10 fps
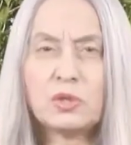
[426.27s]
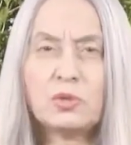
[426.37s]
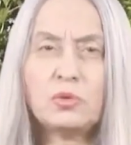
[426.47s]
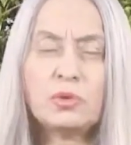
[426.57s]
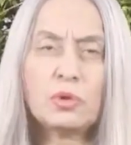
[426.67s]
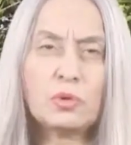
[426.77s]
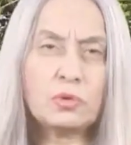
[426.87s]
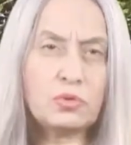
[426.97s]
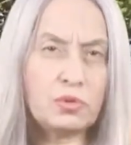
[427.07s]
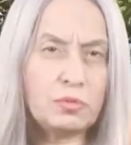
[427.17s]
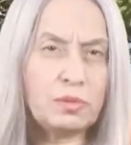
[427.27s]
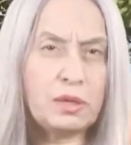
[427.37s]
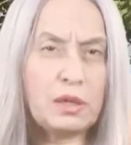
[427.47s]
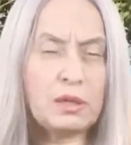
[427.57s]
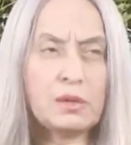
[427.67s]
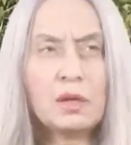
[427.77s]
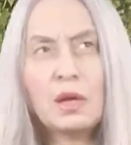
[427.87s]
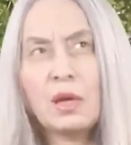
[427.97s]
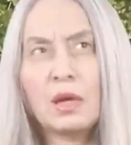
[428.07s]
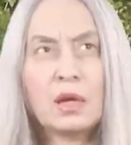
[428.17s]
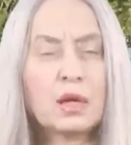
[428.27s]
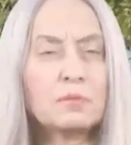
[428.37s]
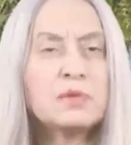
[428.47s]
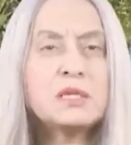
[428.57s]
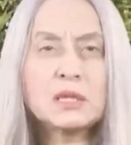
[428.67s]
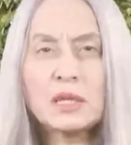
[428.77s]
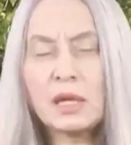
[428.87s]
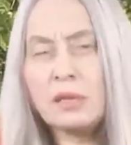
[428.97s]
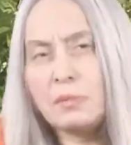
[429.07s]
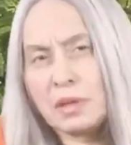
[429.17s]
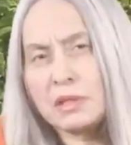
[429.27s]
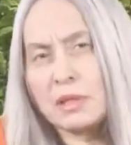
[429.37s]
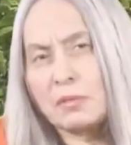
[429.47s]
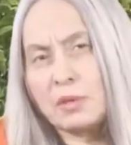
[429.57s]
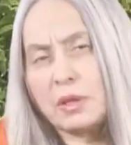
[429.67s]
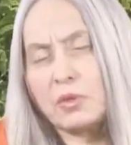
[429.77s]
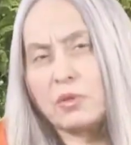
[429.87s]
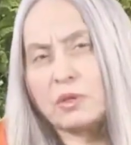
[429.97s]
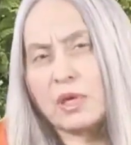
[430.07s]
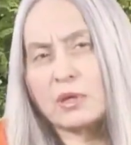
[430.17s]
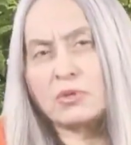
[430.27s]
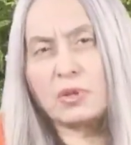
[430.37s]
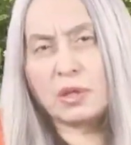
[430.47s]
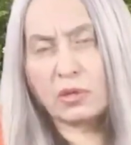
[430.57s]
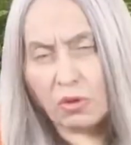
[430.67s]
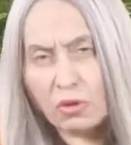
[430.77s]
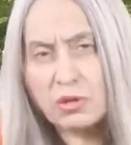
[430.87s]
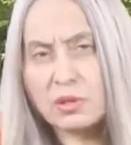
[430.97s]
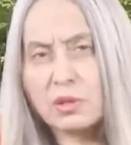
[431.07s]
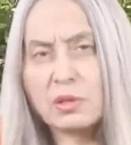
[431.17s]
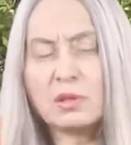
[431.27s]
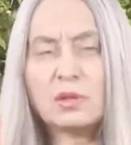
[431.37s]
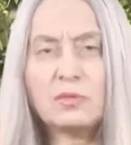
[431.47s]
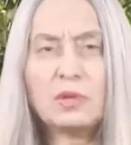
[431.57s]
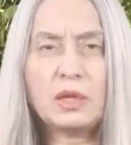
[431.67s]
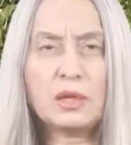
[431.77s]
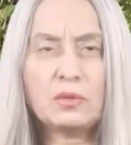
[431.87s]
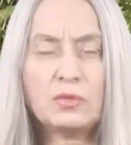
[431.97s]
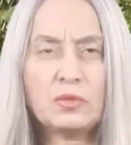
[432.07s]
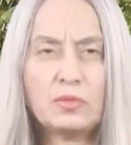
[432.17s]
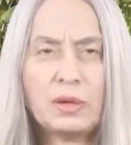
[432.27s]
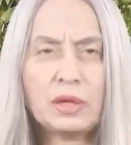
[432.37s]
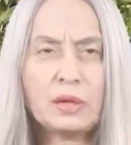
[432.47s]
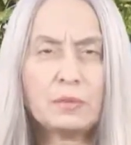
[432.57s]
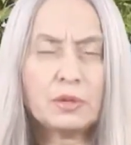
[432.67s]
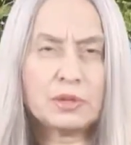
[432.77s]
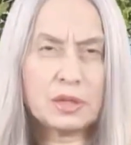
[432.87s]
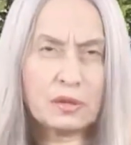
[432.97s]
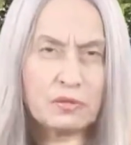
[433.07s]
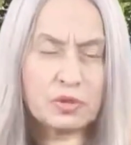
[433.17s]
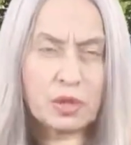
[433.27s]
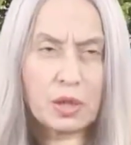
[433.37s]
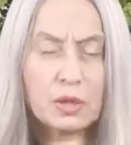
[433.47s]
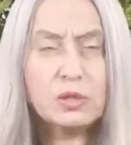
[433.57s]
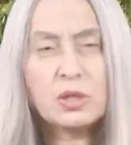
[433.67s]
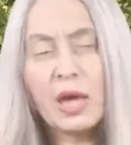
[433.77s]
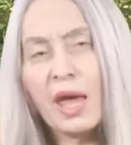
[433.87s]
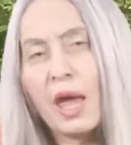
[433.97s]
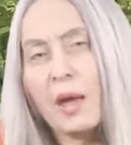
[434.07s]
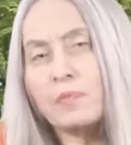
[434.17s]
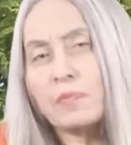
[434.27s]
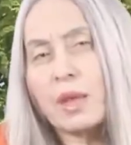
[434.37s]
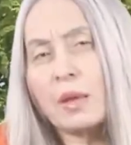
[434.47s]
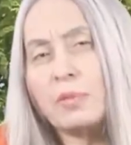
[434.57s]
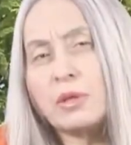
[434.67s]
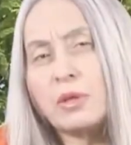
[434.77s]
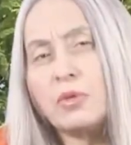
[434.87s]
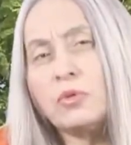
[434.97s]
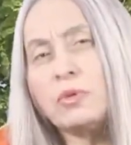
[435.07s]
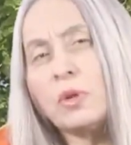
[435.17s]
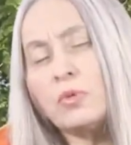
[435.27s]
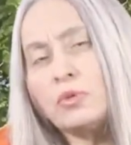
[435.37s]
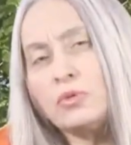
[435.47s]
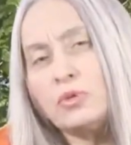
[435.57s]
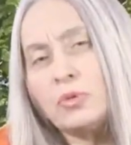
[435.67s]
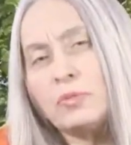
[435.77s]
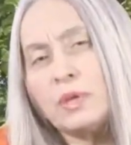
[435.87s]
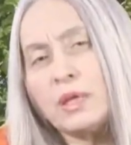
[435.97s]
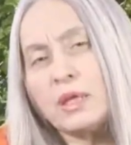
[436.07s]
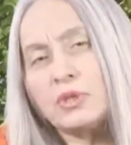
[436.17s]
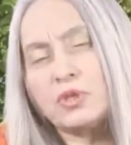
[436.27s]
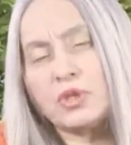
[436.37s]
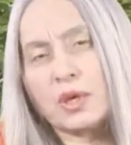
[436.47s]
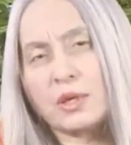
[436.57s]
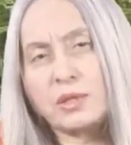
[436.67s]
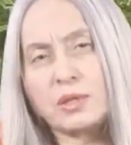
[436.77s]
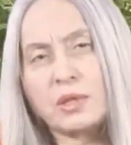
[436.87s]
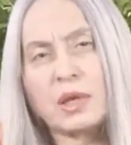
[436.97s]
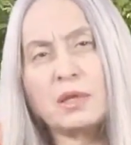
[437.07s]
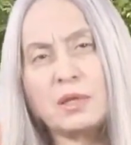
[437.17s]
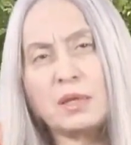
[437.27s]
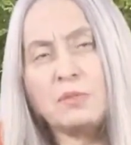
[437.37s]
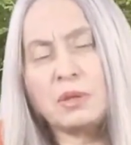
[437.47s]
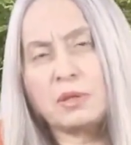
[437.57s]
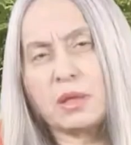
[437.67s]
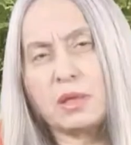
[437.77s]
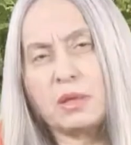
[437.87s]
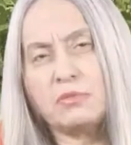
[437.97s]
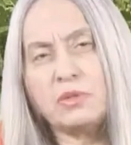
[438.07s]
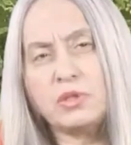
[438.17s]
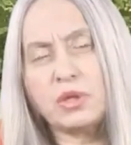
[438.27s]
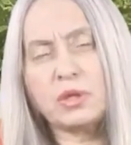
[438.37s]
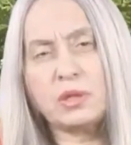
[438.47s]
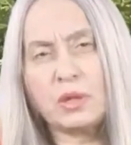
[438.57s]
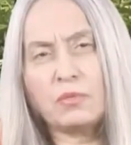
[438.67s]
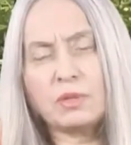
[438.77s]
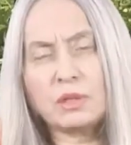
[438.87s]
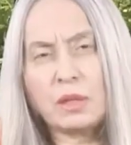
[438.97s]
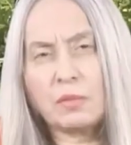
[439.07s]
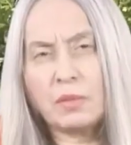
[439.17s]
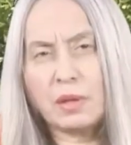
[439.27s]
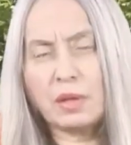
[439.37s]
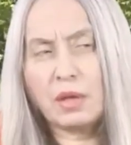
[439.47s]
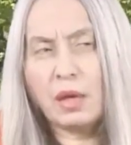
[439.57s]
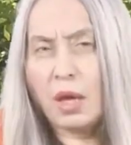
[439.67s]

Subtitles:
You don't want to be misled by somebody who is actually not willing to make a positive change. But you don't want to be just and limiting and rejecting with somebody